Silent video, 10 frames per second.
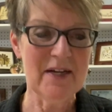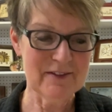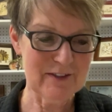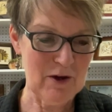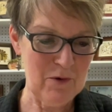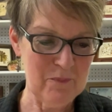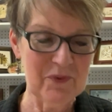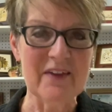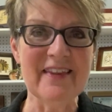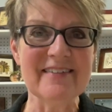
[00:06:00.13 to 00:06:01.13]
And so
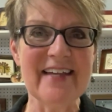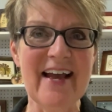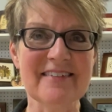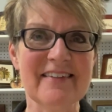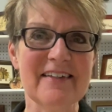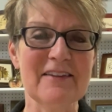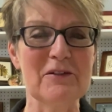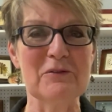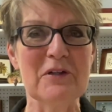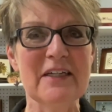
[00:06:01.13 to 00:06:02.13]
this has the
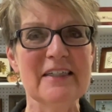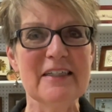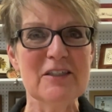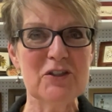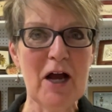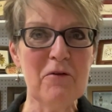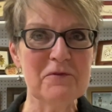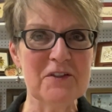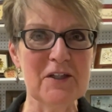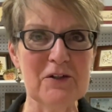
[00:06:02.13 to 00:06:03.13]
little shelf
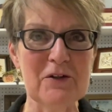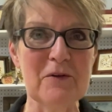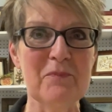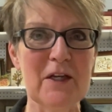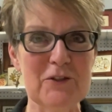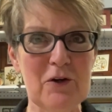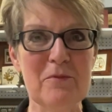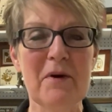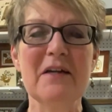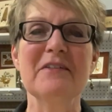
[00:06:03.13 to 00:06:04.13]
sitter turn
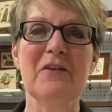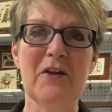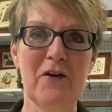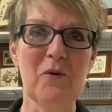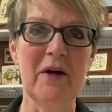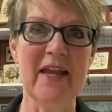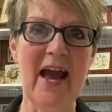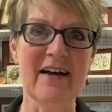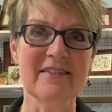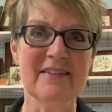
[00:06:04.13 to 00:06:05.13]
buttons and the other one
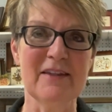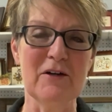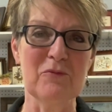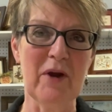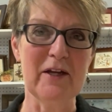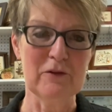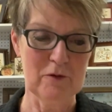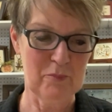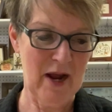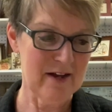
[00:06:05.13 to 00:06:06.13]
has the regular
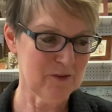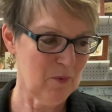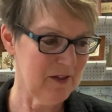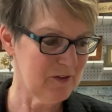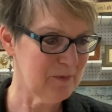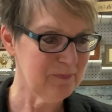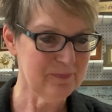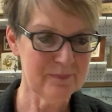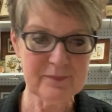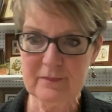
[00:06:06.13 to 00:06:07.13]
brass ones.
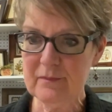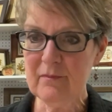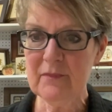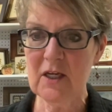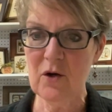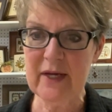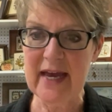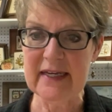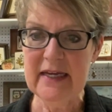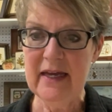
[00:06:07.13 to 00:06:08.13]

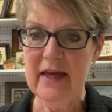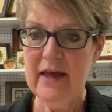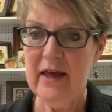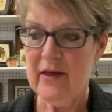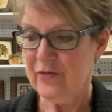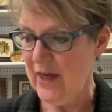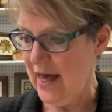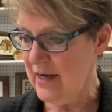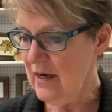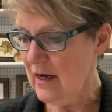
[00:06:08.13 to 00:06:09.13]
Okay, then